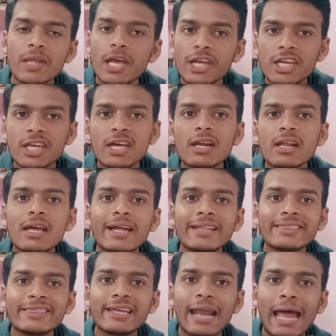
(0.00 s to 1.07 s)
Here
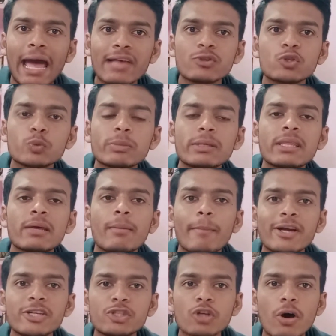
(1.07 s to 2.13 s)
there has to be the
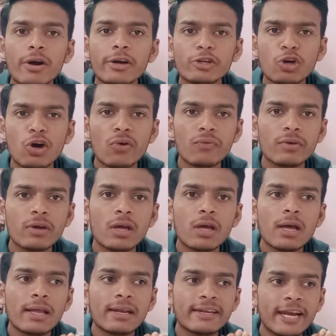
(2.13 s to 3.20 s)
majority of
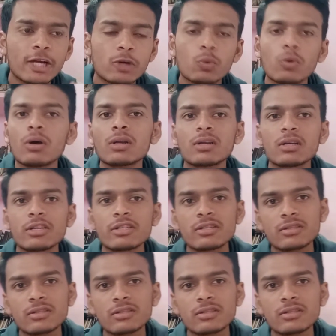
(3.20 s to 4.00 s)
network